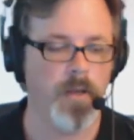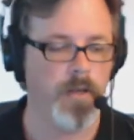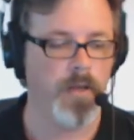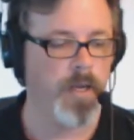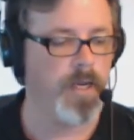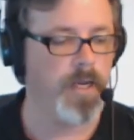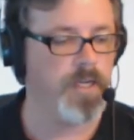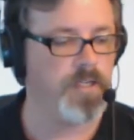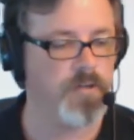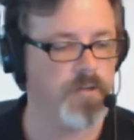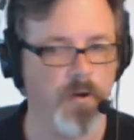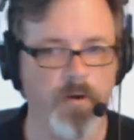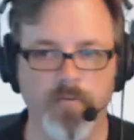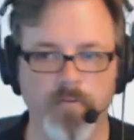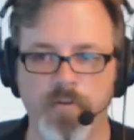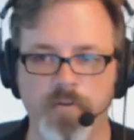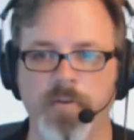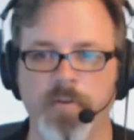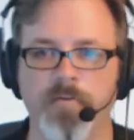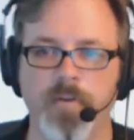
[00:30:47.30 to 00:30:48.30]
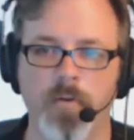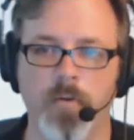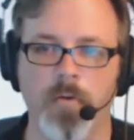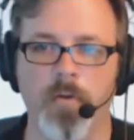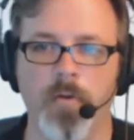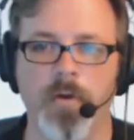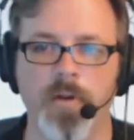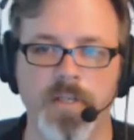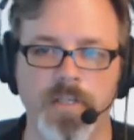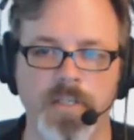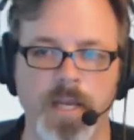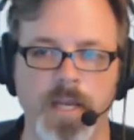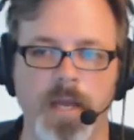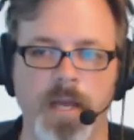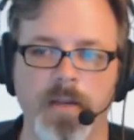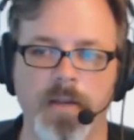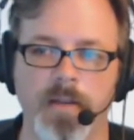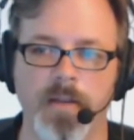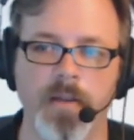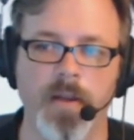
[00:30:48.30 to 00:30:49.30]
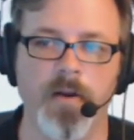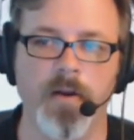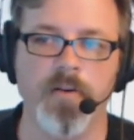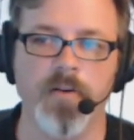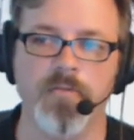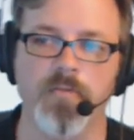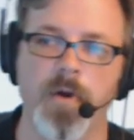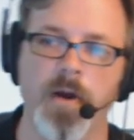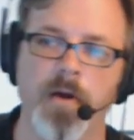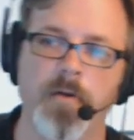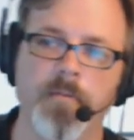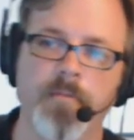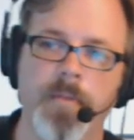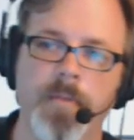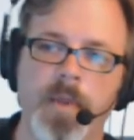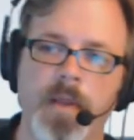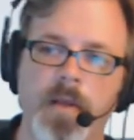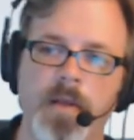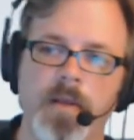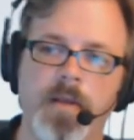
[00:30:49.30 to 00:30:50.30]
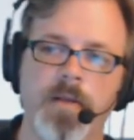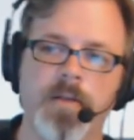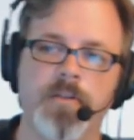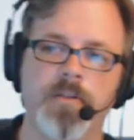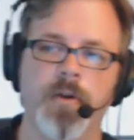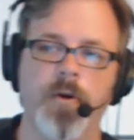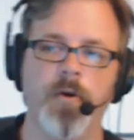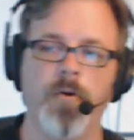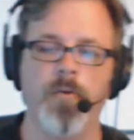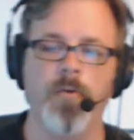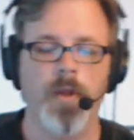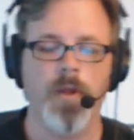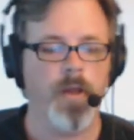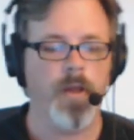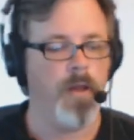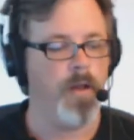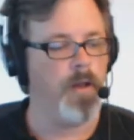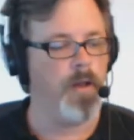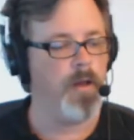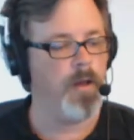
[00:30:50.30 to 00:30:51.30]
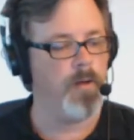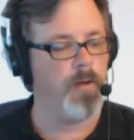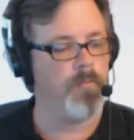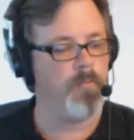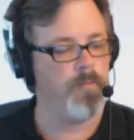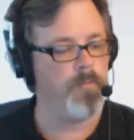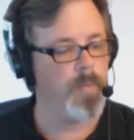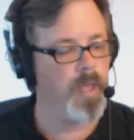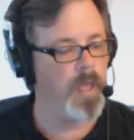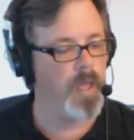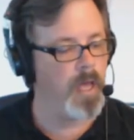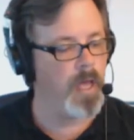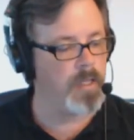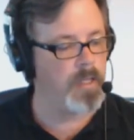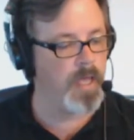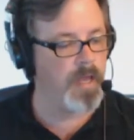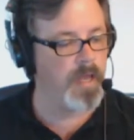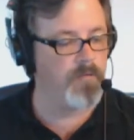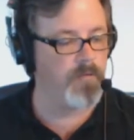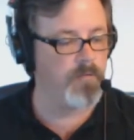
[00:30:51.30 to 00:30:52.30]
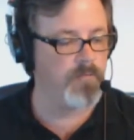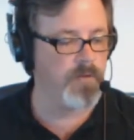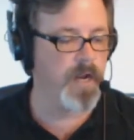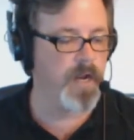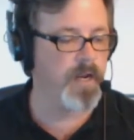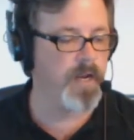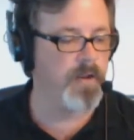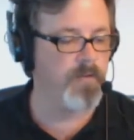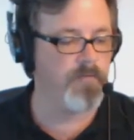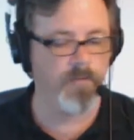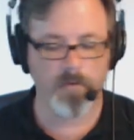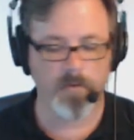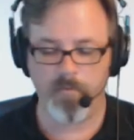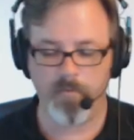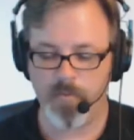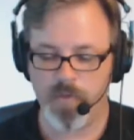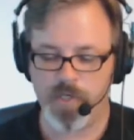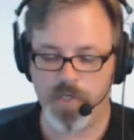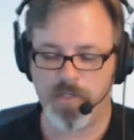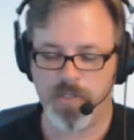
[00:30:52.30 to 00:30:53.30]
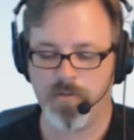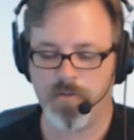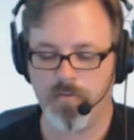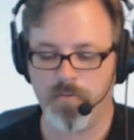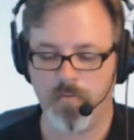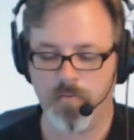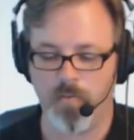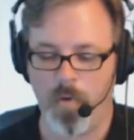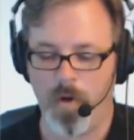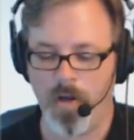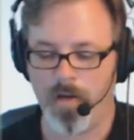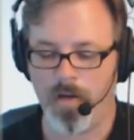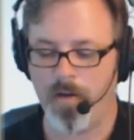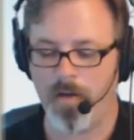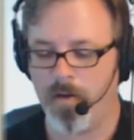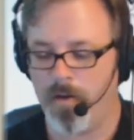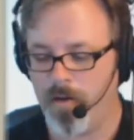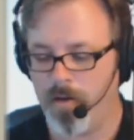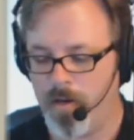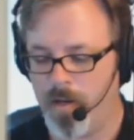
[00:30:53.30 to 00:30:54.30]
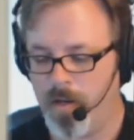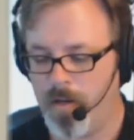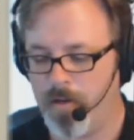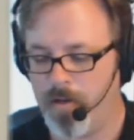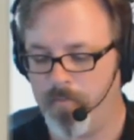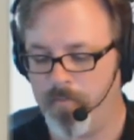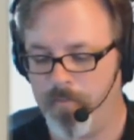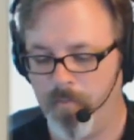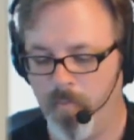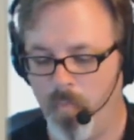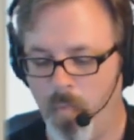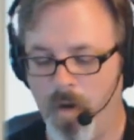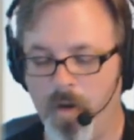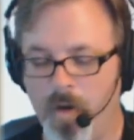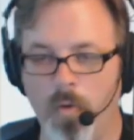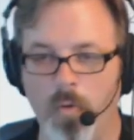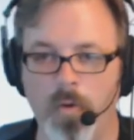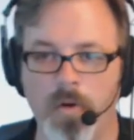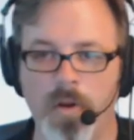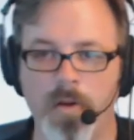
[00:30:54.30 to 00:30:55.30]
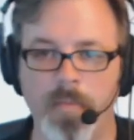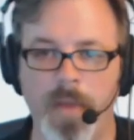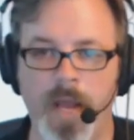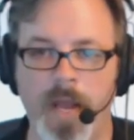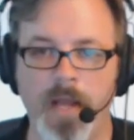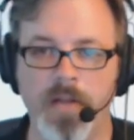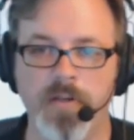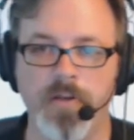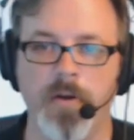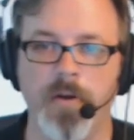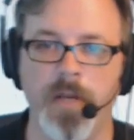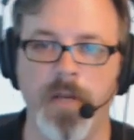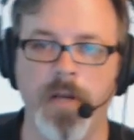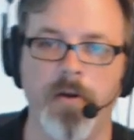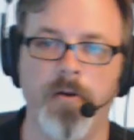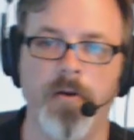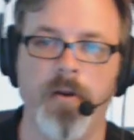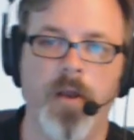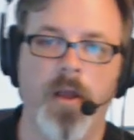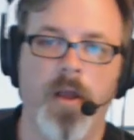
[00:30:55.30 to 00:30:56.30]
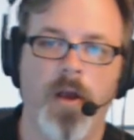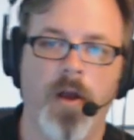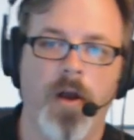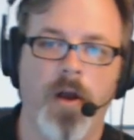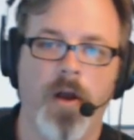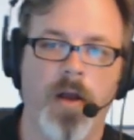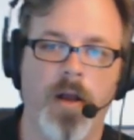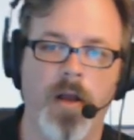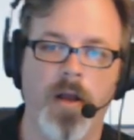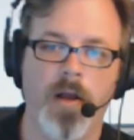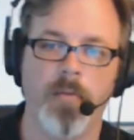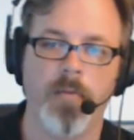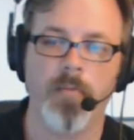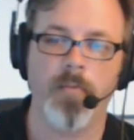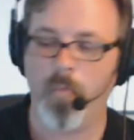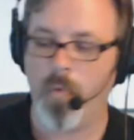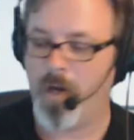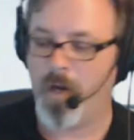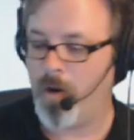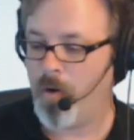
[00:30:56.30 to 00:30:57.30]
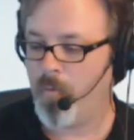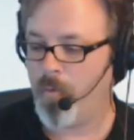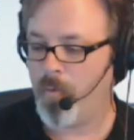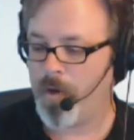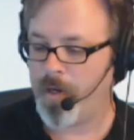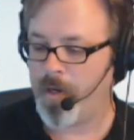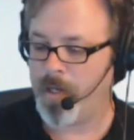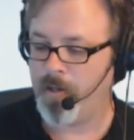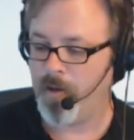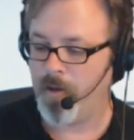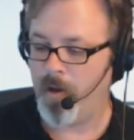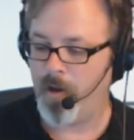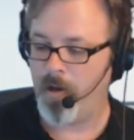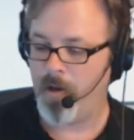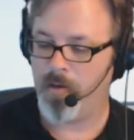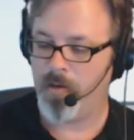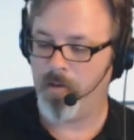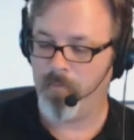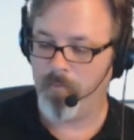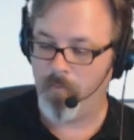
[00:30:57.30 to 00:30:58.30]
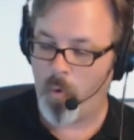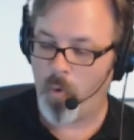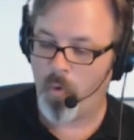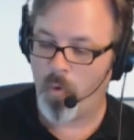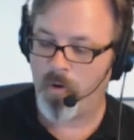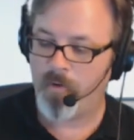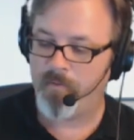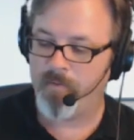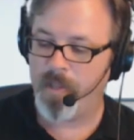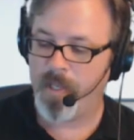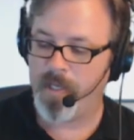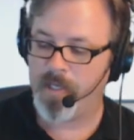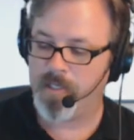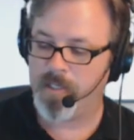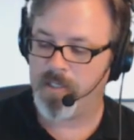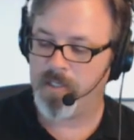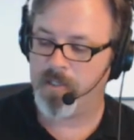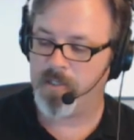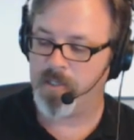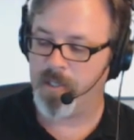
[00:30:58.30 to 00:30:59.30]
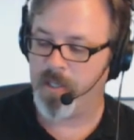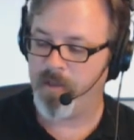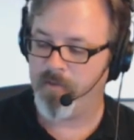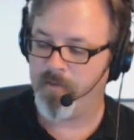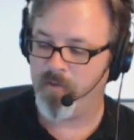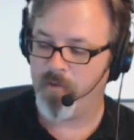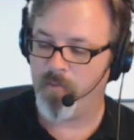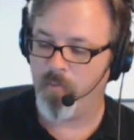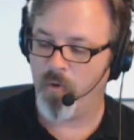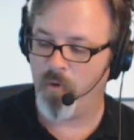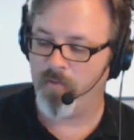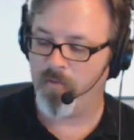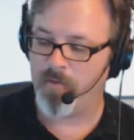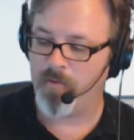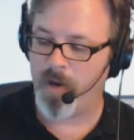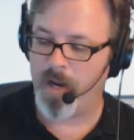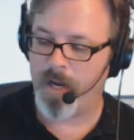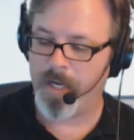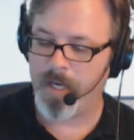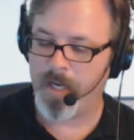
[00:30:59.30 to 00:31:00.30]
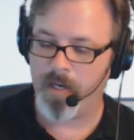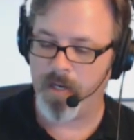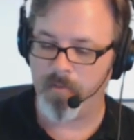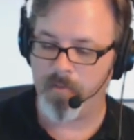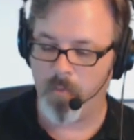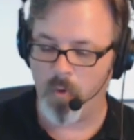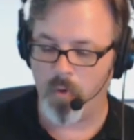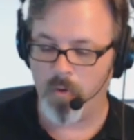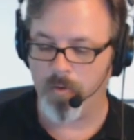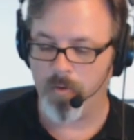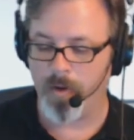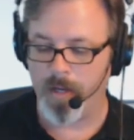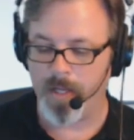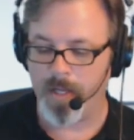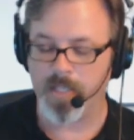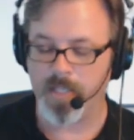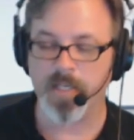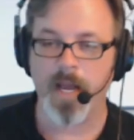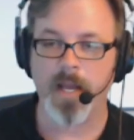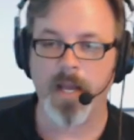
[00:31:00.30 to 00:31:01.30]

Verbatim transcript: nice overdriven organ sound in there as well. So um, a lot of variety from just one, um, one organ patch on here. Um, we are working on more of these to give you more variety and more, I guess,